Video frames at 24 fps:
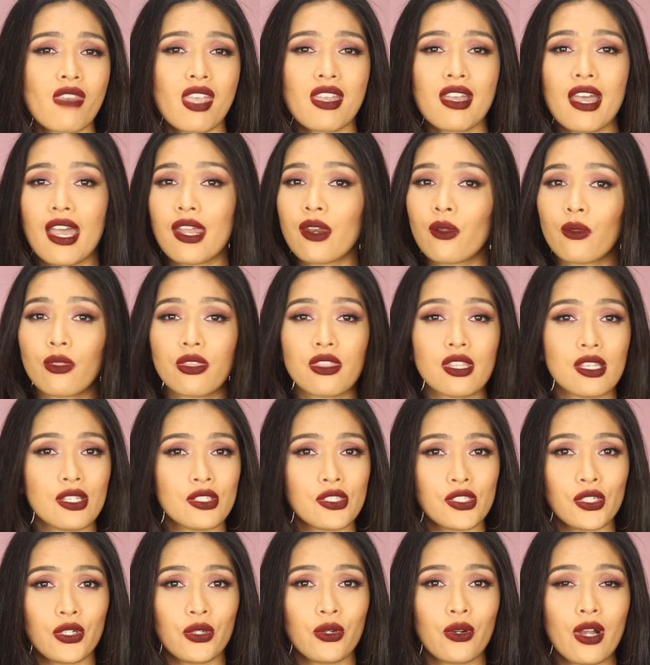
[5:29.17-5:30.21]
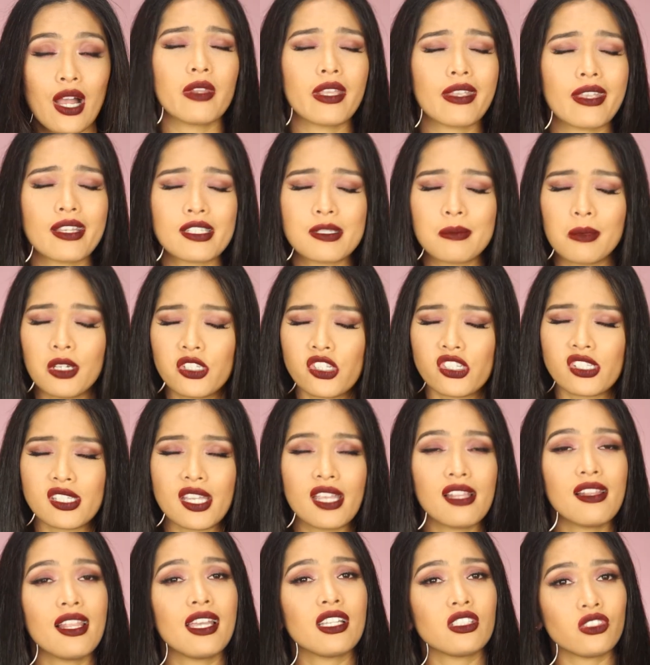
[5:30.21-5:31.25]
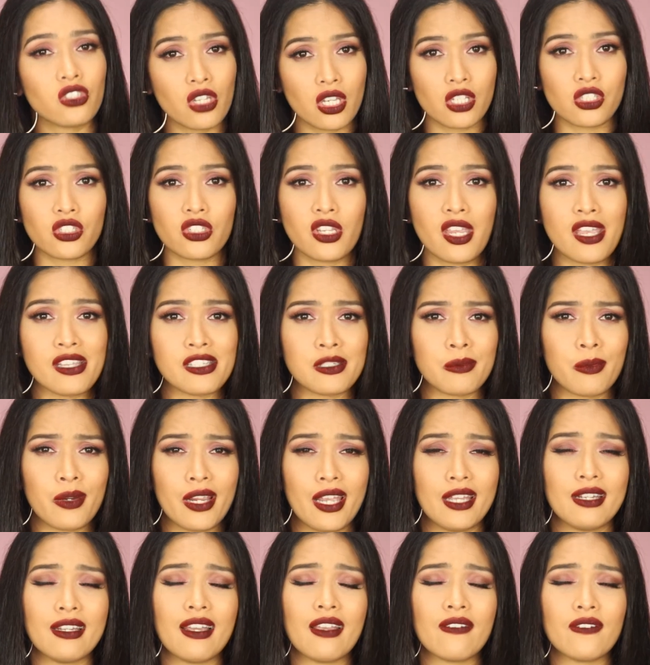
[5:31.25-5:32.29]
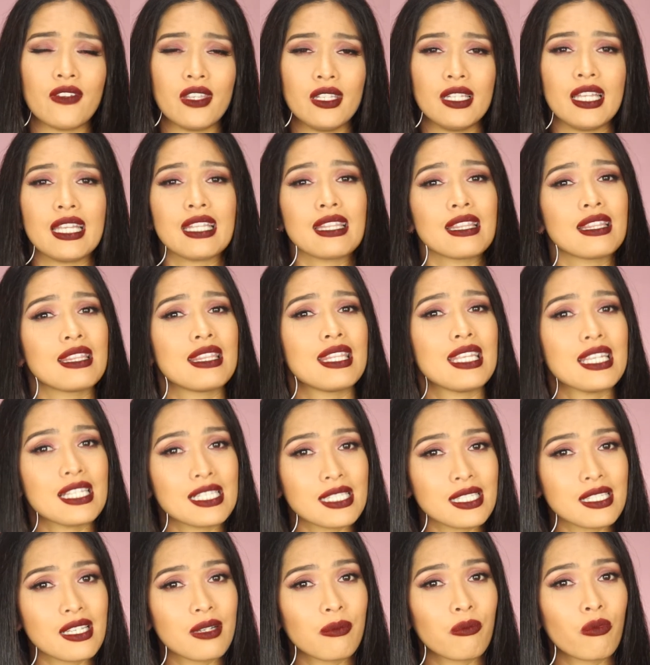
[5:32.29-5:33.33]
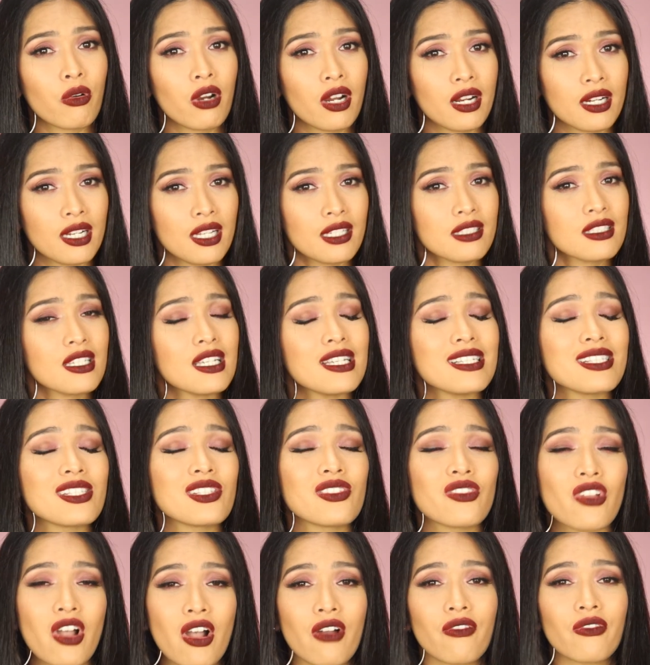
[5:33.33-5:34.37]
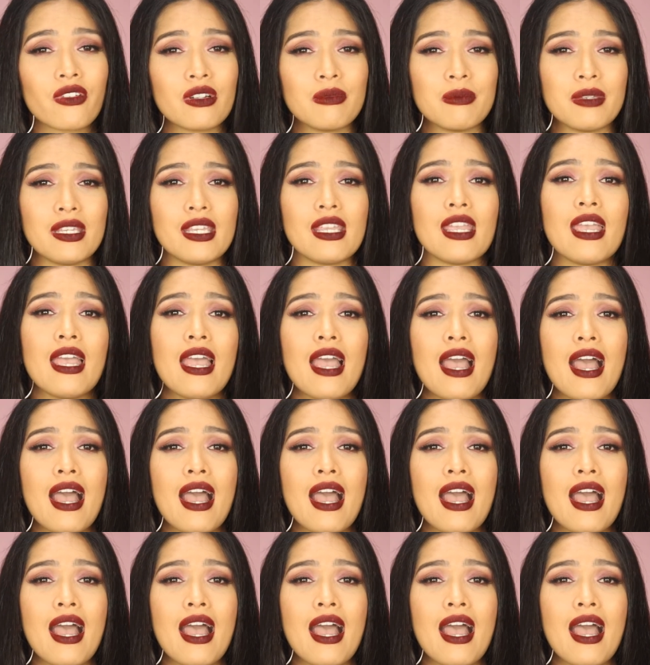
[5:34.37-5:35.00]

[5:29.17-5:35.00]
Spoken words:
I don't think so. Like, as much as I like GHD as a brand, I feel like this product is not for me.